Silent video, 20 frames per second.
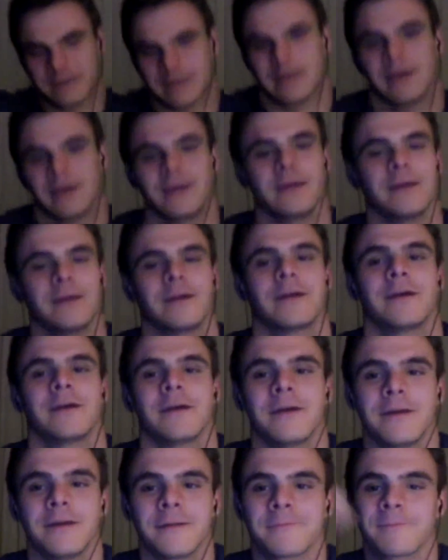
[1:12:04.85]
tonight.
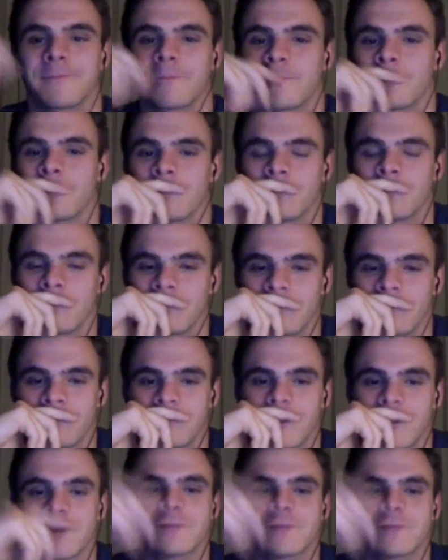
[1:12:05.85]

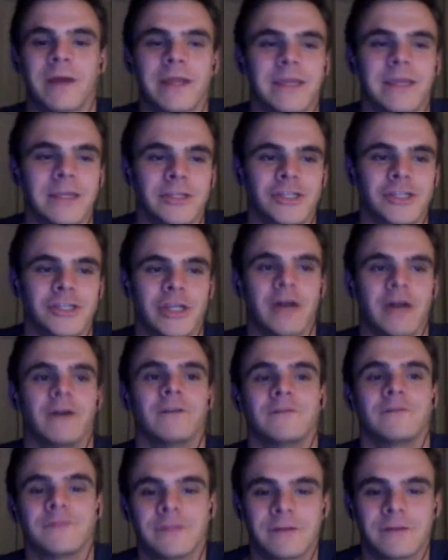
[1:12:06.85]
This might get
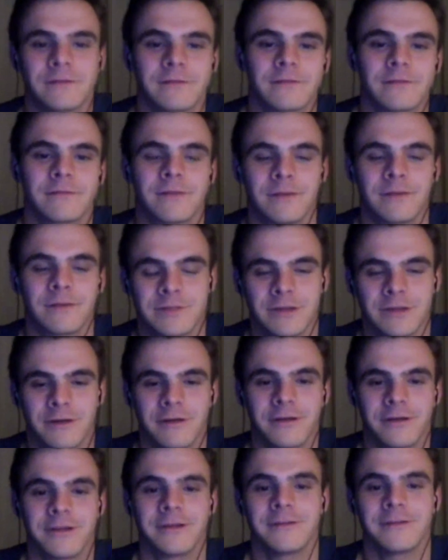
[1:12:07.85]
shelved. I'm
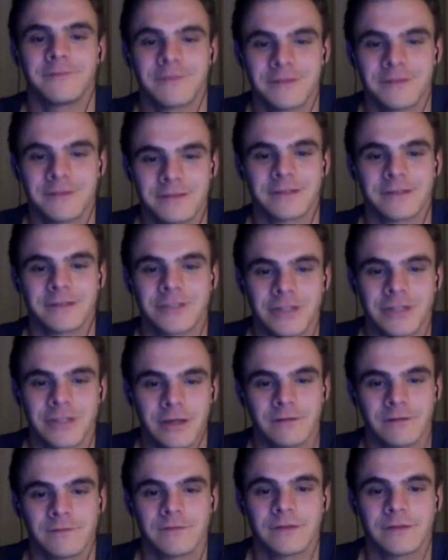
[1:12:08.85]
sorry if this gets
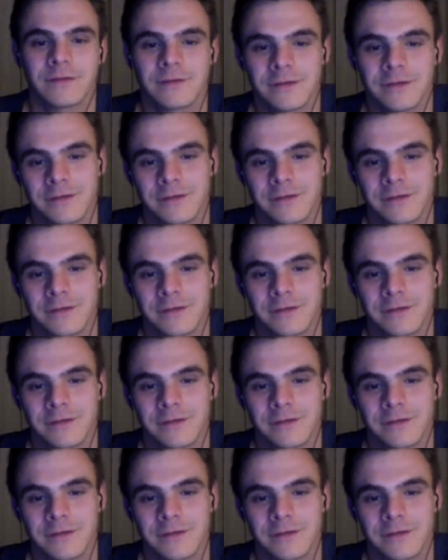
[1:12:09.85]
shelved.